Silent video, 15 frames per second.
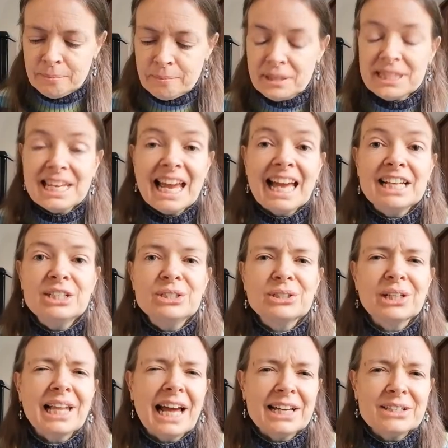But the
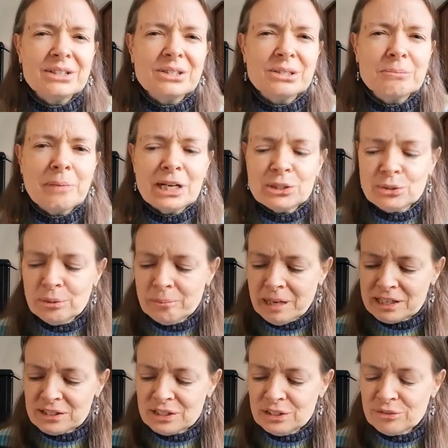angel had a special
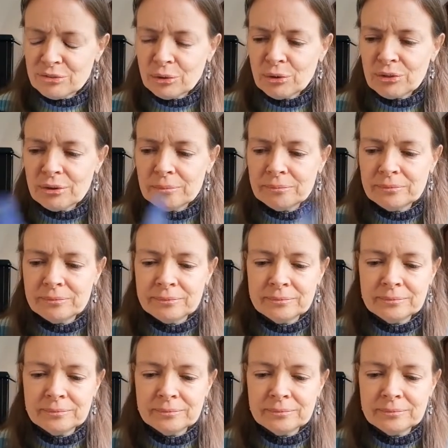message for them.